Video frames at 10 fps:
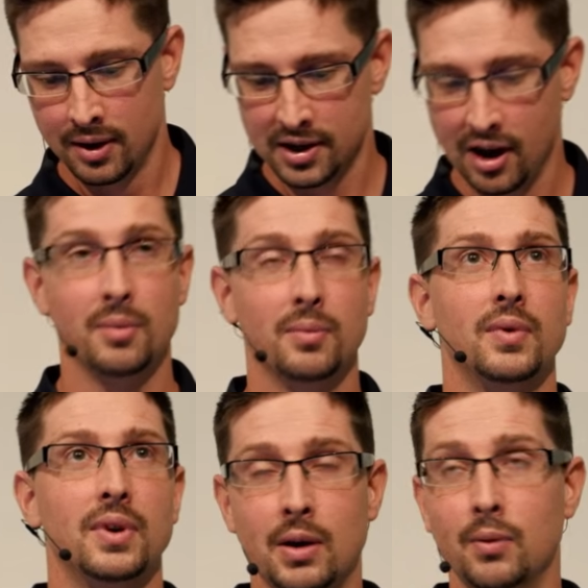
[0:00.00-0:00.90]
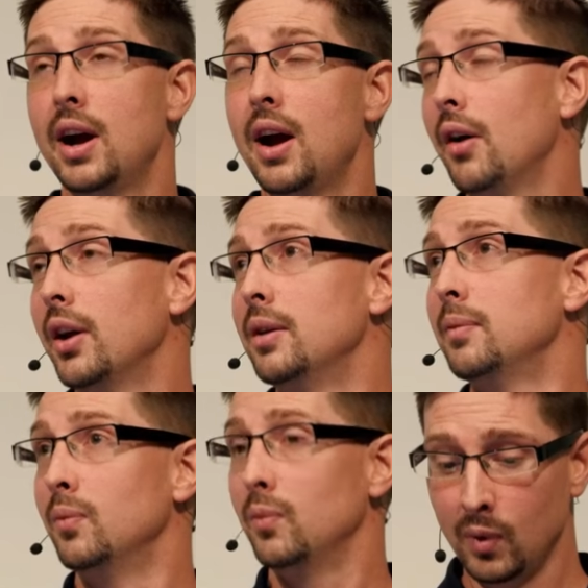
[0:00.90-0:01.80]
So in reality,
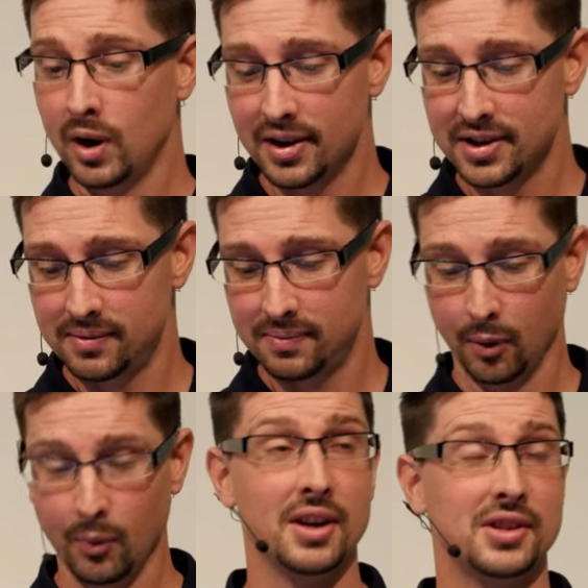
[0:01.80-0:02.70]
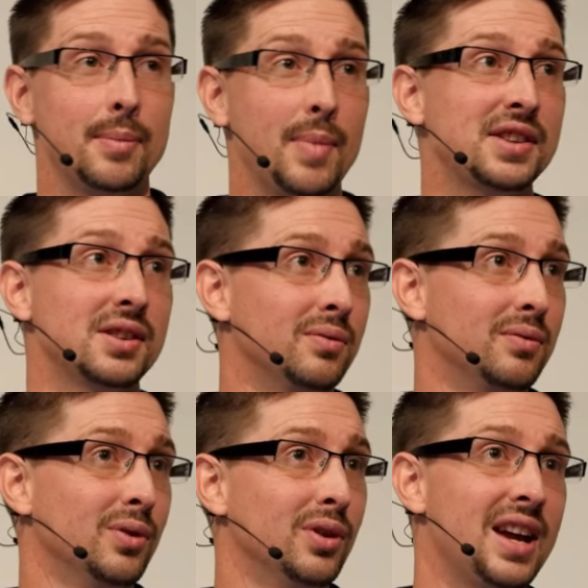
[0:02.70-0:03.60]
the Windows team hasn't
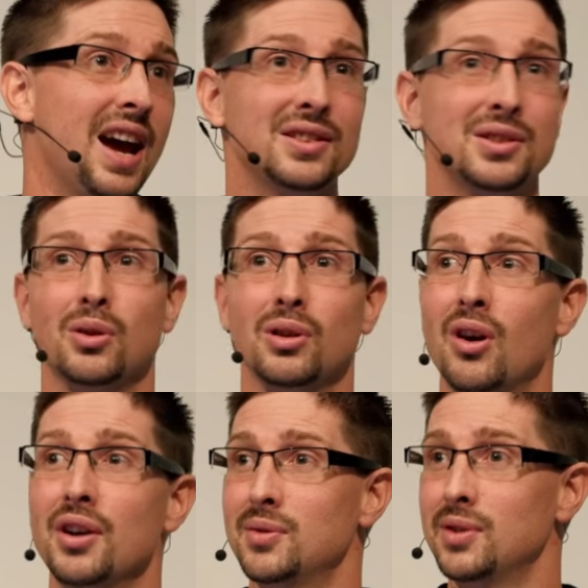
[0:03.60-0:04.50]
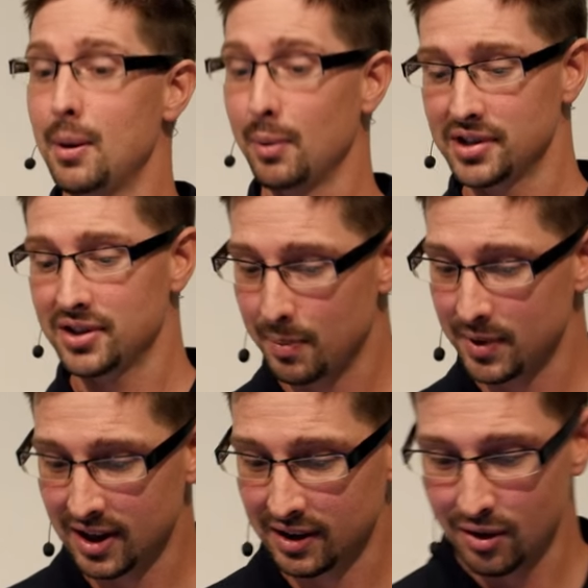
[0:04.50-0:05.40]
really had to do a lot to enable this type
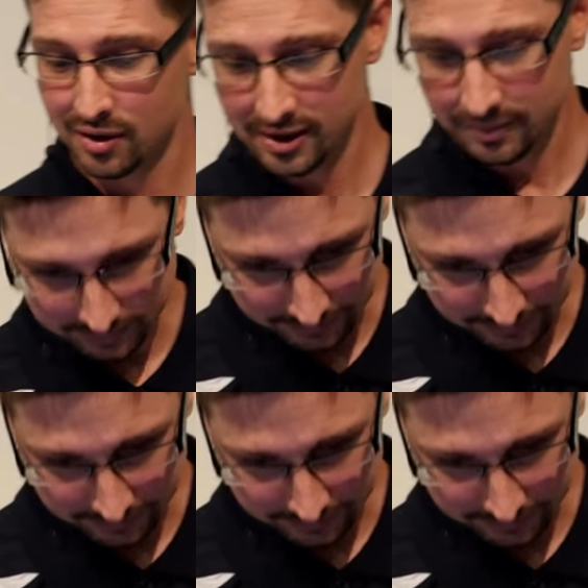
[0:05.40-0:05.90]
of technology.